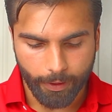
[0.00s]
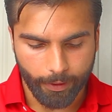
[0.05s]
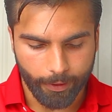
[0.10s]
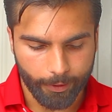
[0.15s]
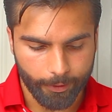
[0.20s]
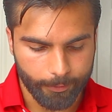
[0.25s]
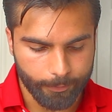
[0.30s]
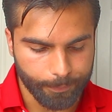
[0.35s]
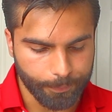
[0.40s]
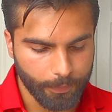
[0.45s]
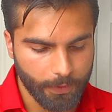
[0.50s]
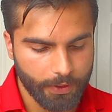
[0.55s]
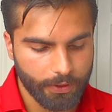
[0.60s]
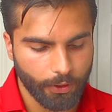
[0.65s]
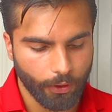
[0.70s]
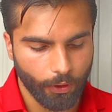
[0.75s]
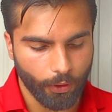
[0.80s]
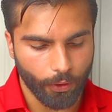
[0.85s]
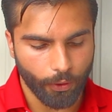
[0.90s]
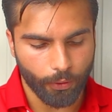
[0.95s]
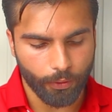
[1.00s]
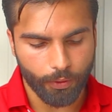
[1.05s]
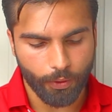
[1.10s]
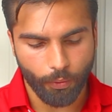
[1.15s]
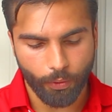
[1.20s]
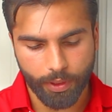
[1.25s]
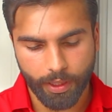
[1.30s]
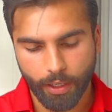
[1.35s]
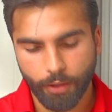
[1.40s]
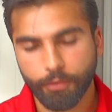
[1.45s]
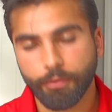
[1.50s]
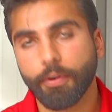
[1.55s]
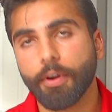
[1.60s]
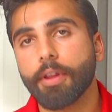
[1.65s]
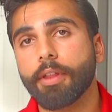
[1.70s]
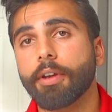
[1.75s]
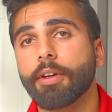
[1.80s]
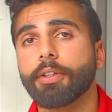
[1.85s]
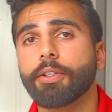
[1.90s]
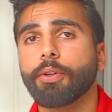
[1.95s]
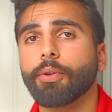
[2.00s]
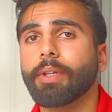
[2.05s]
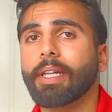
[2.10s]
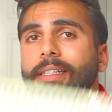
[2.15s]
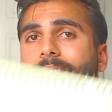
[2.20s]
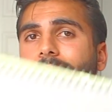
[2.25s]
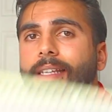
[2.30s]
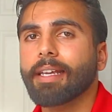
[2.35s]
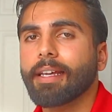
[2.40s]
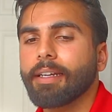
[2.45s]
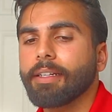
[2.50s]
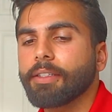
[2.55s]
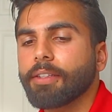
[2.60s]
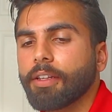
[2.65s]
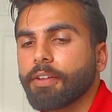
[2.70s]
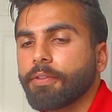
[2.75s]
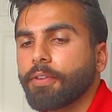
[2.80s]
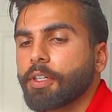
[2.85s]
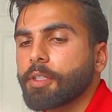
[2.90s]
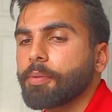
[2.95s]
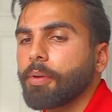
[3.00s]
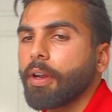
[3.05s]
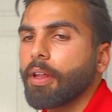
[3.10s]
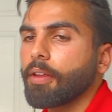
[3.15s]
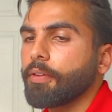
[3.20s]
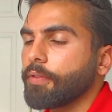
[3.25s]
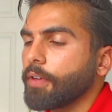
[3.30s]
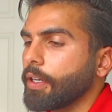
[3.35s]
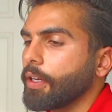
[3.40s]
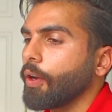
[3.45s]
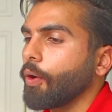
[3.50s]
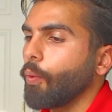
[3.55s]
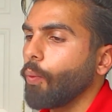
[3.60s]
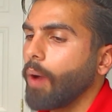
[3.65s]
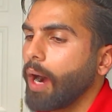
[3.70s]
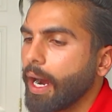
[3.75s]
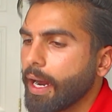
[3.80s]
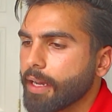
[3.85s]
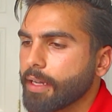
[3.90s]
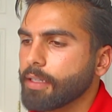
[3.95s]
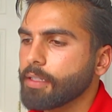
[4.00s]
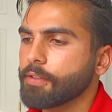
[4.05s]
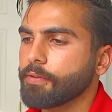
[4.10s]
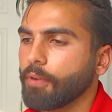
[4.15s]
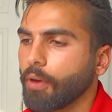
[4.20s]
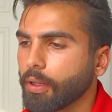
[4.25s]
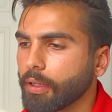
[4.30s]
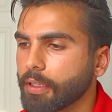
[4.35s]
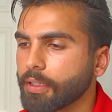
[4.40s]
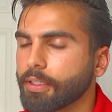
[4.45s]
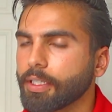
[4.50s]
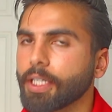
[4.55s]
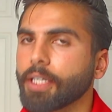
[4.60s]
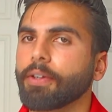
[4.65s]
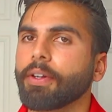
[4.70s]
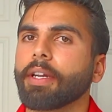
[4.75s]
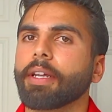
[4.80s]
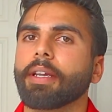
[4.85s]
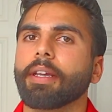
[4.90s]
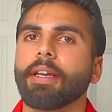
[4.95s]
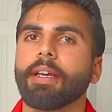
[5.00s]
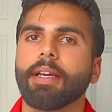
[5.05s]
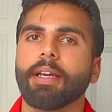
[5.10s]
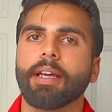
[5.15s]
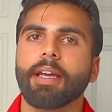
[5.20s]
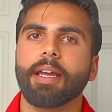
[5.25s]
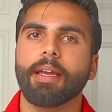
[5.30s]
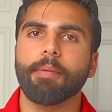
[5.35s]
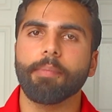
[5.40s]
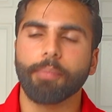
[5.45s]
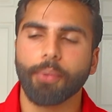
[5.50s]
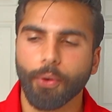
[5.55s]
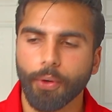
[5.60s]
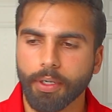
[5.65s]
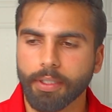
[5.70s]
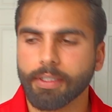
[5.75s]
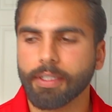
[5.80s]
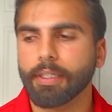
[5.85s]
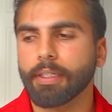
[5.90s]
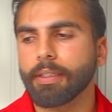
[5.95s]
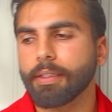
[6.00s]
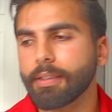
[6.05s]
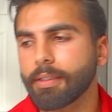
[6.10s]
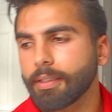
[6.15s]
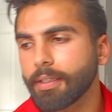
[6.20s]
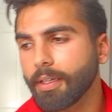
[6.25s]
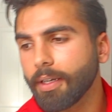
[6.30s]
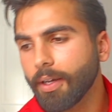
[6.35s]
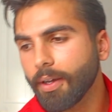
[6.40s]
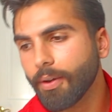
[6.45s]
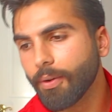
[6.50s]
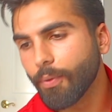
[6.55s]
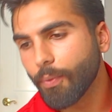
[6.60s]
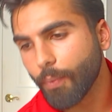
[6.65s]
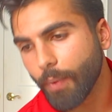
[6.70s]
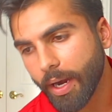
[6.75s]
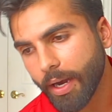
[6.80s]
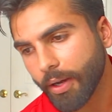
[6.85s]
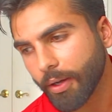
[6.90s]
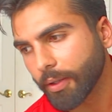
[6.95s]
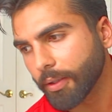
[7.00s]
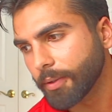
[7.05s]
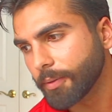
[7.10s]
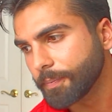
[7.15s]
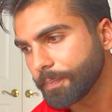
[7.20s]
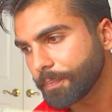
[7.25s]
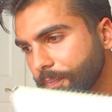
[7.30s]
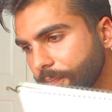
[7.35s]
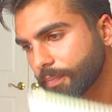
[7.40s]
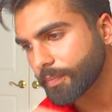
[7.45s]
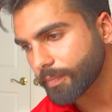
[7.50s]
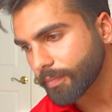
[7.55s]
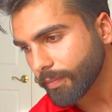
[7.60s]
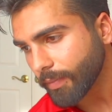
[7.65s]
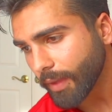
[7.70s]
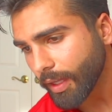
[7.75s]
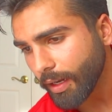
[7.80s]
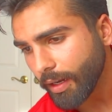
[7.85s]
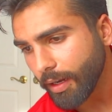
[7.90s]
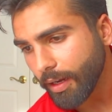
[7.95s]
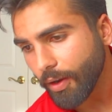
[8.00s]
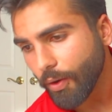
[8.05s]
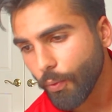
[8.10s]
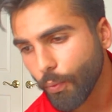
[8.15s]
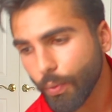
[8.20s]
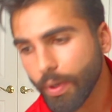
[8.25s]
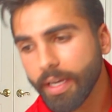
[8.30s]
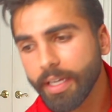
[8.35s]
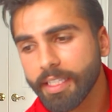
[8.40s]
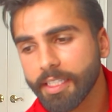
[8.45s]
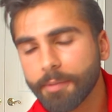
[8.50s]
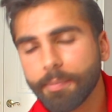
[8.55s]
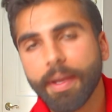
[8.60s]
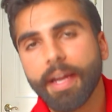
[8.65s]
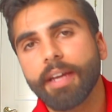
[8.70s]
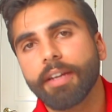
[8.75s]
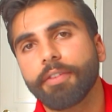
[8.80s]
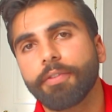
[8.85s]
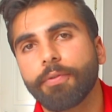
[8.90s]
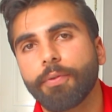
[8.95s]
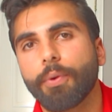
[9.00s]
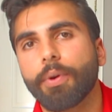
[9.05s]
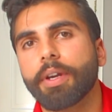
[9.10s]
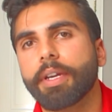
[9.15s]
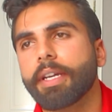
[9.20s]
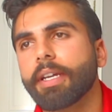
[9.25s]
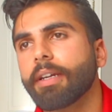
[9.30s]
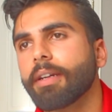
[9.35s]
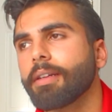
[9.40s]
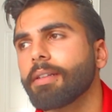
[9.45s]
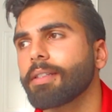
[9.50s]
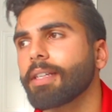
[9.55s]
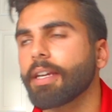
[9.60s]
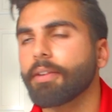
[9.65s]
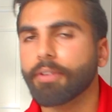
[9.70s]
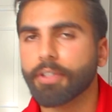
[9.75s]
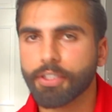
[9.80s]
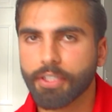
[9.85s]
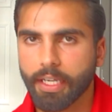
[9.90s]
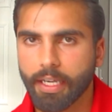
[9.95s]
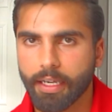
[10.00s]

Um, so without further ado, let's get into the first part of the video. Why is volunteering important? Well, we spend four years, give or